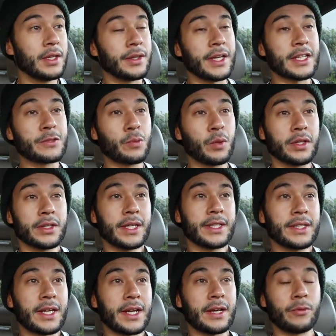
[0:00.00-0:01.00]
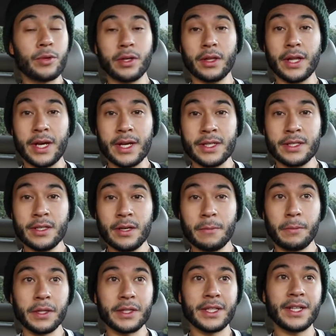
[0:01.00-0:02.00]
That's one thing that I realize,
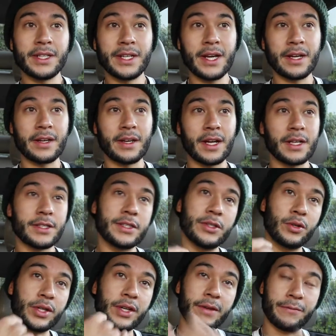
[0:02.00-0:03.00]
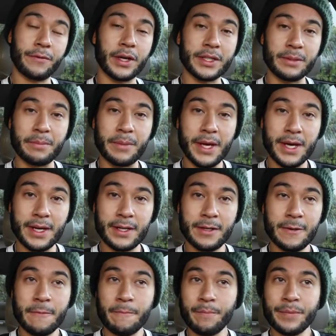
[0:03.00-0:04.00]
but then yet I still get fucking mad.